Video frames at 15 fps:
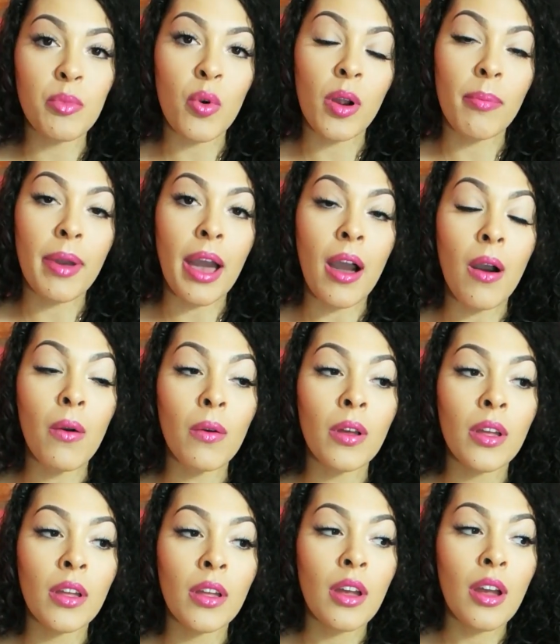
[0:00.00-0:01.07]
more about
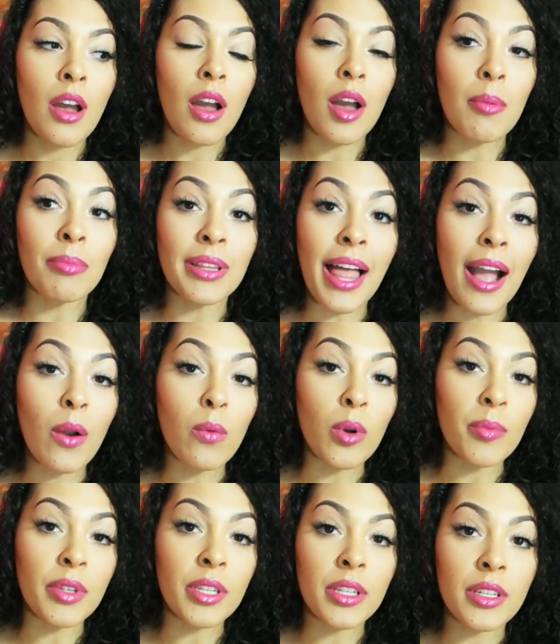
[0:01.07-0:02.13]
um, black
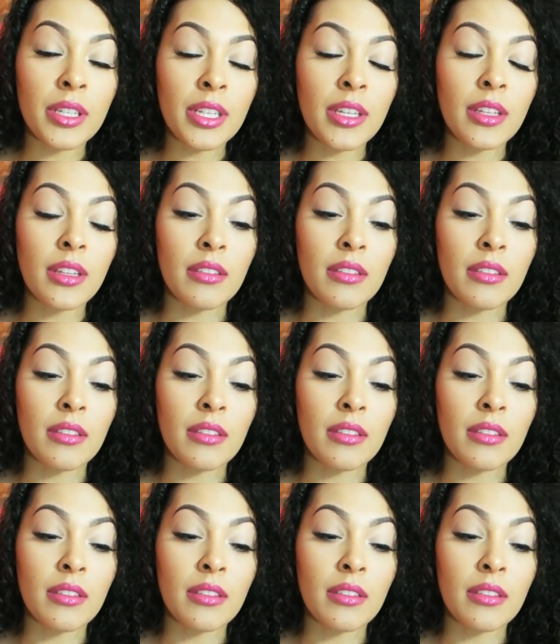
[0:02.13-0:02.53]
womanhood,